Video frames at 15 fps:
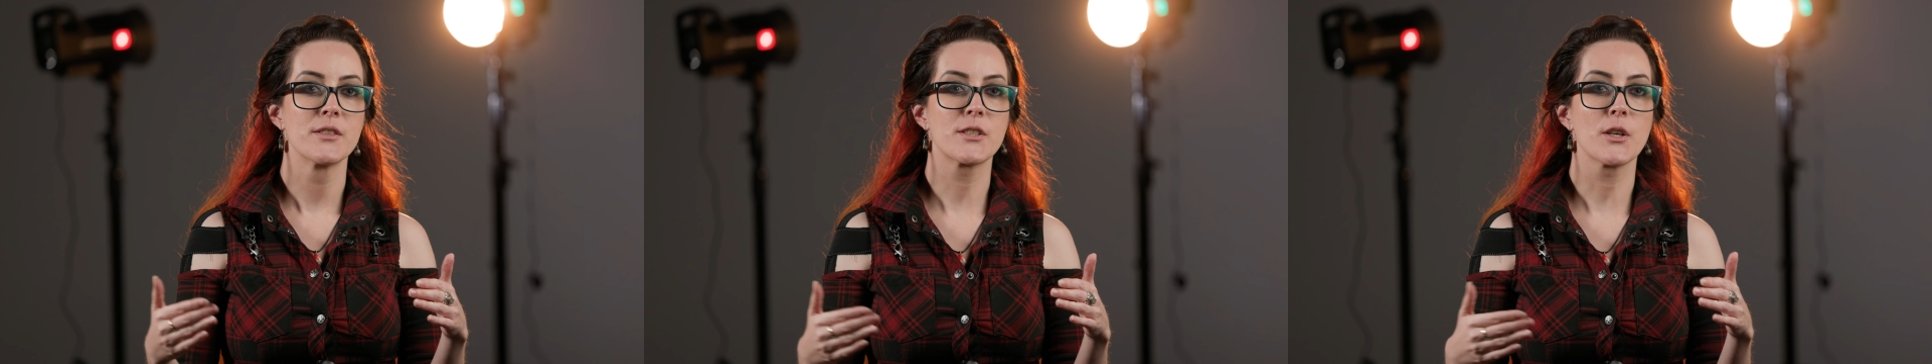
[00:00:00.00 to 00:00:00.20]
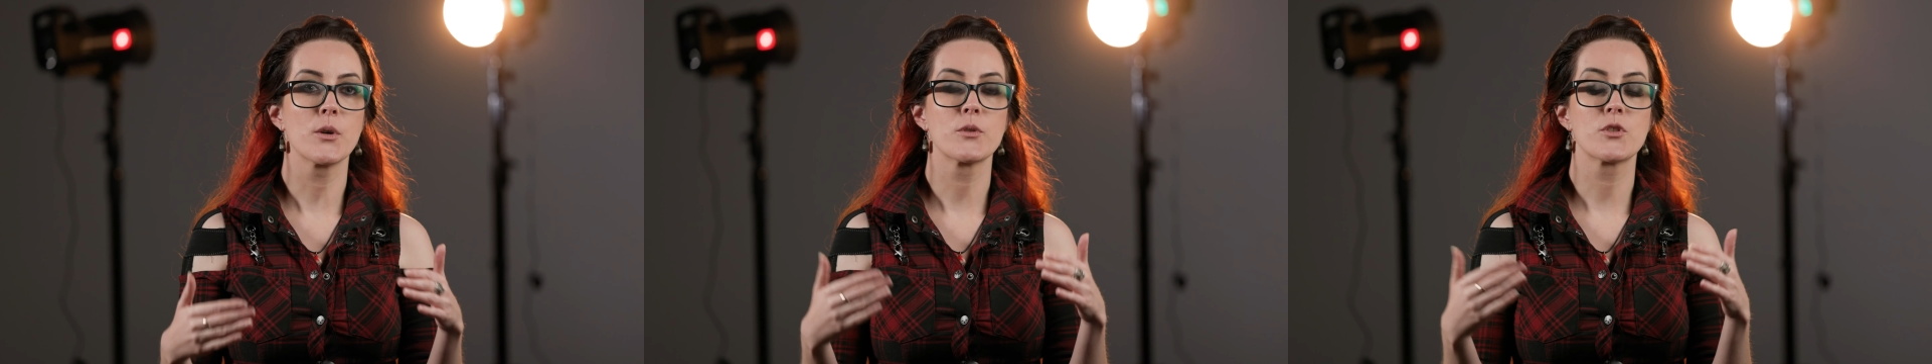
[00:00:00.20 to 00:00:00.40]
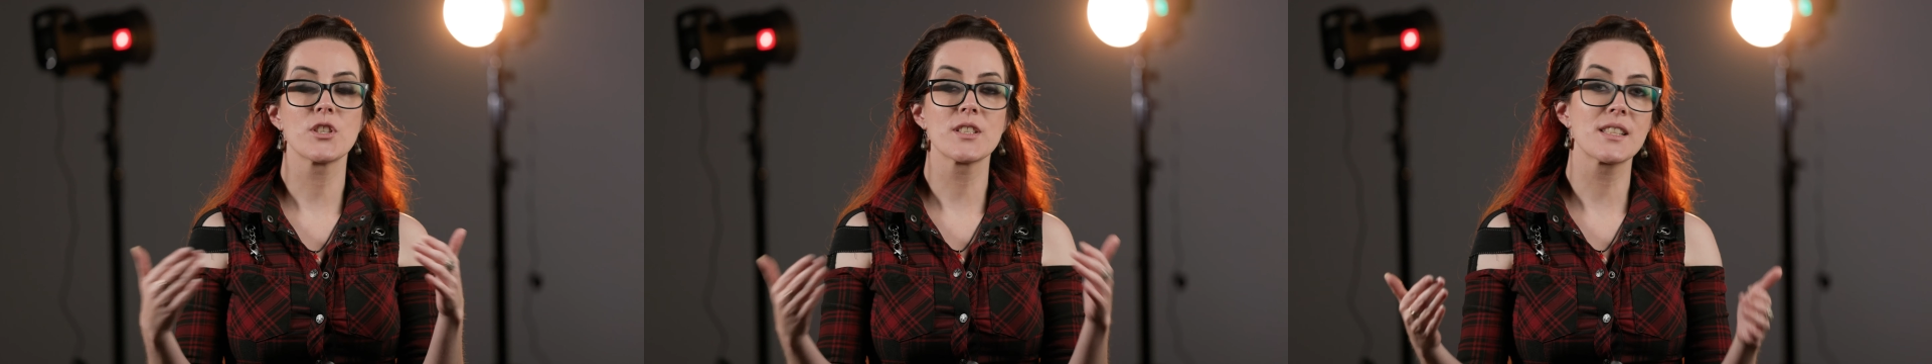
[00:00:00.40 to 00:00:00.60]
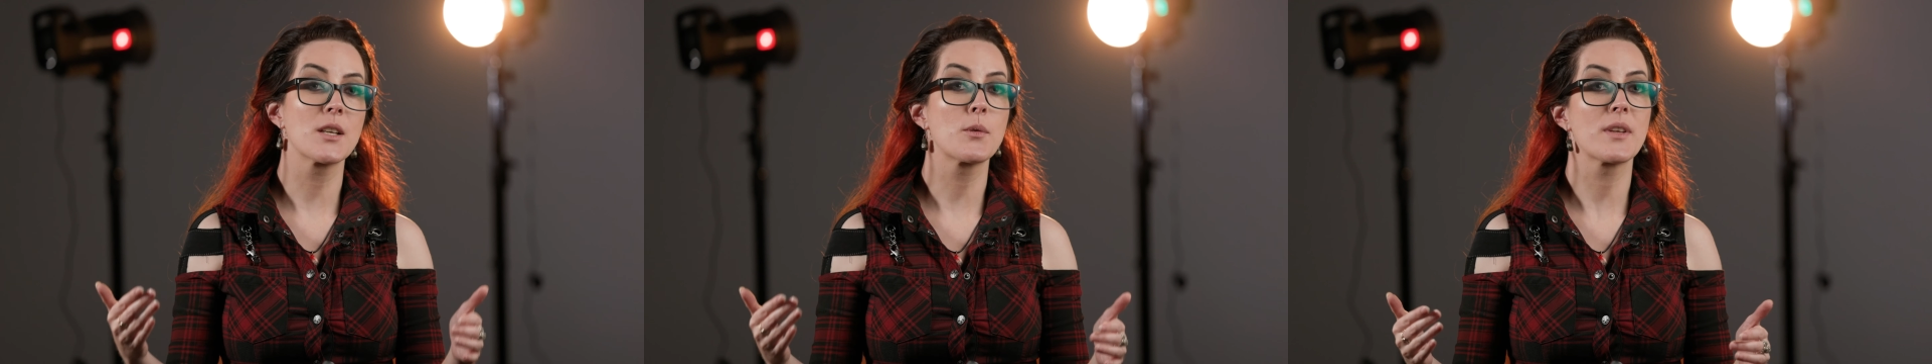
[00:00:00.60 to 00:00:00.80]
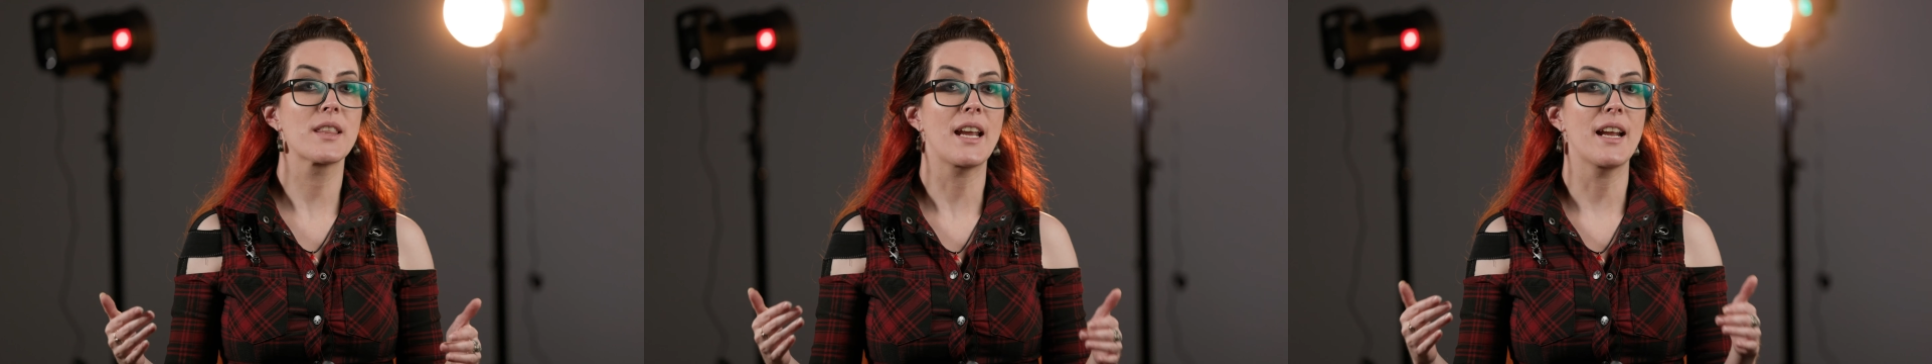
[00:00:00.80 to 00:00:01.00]
So just
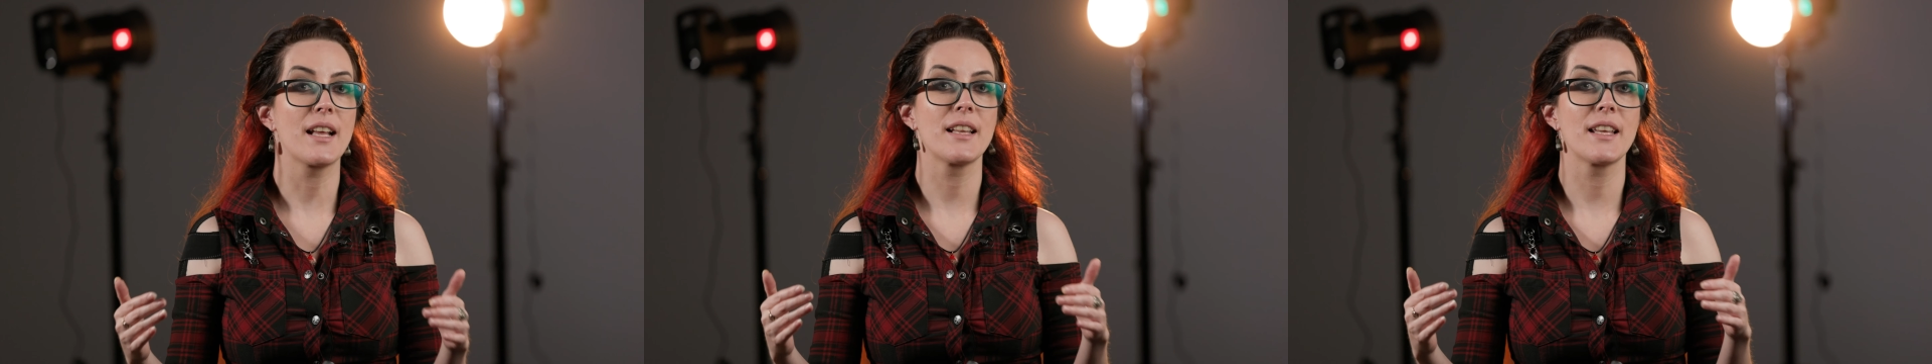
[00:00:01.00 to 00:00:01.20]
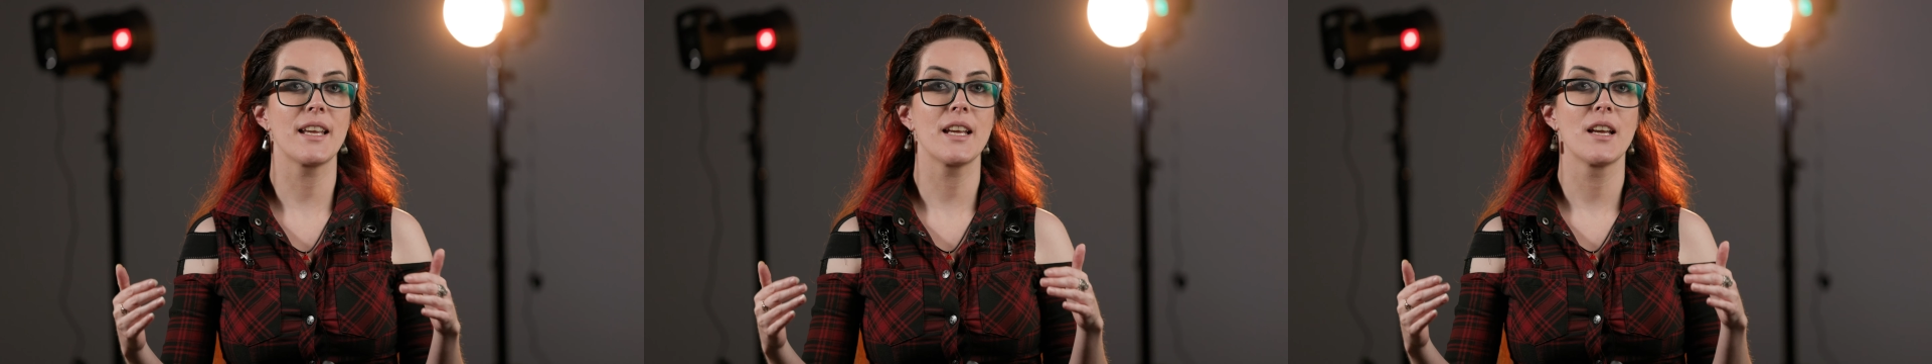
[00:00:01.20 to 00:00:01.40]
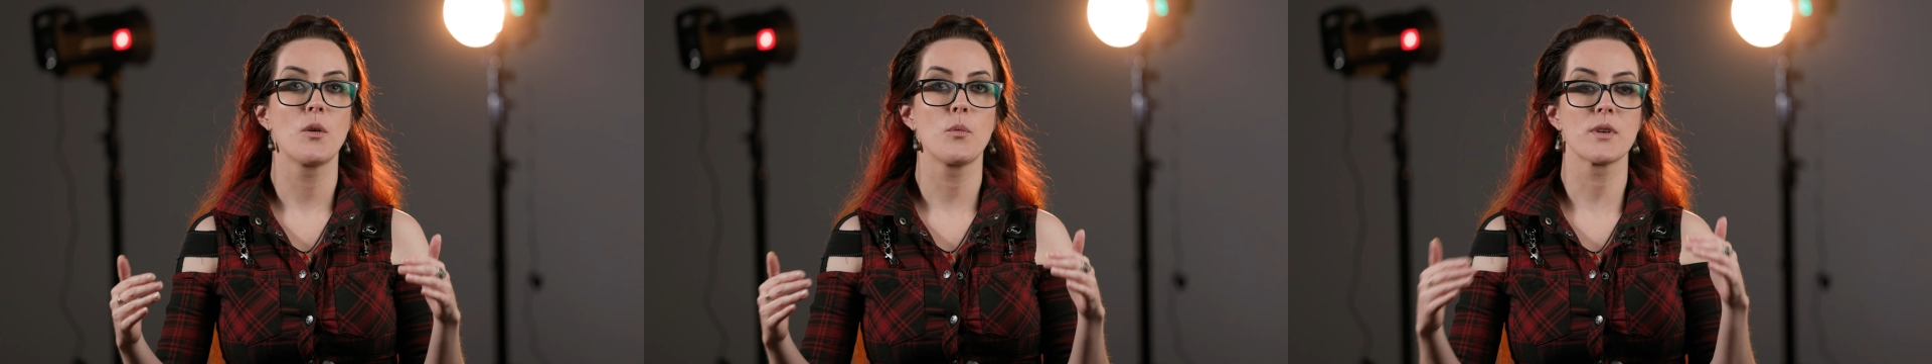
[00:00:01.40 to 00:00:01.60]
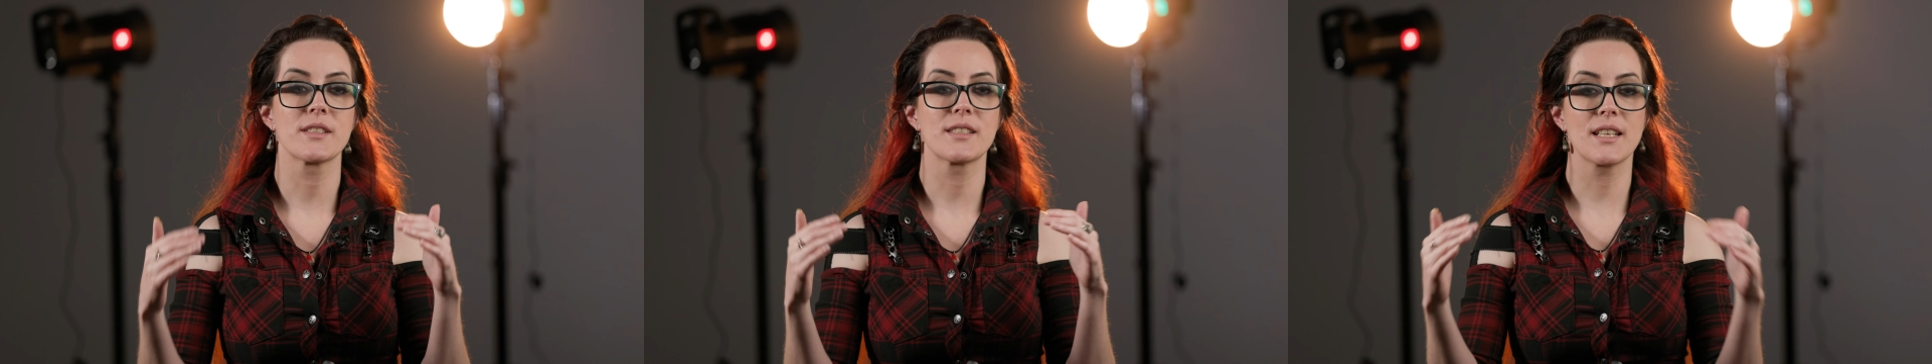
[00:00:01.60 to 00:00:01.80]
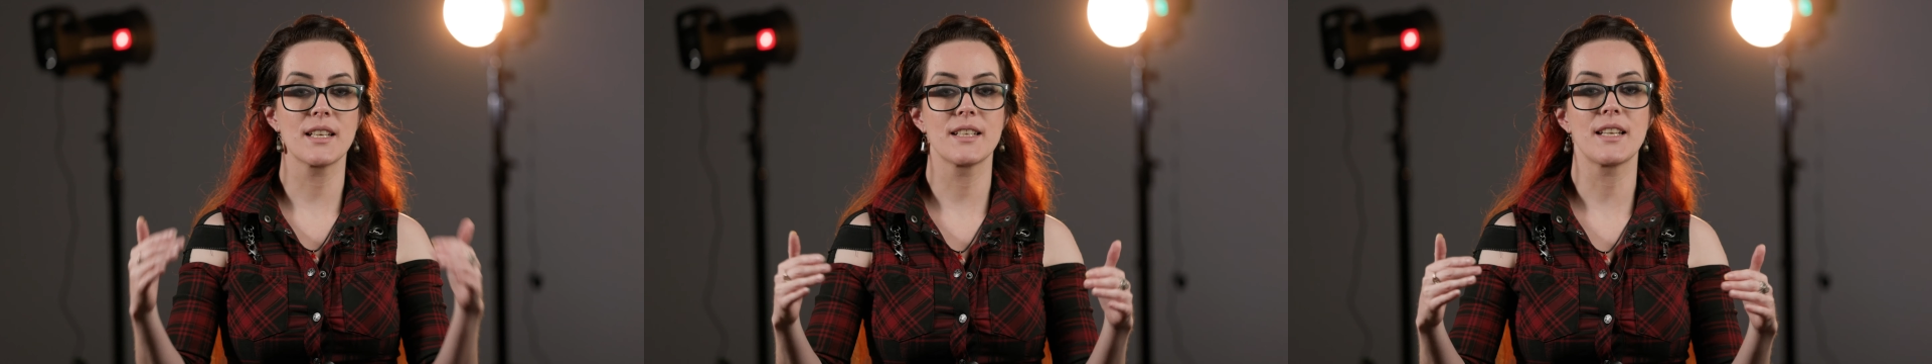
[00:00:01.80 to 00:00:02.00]
like with Haley, we're sitting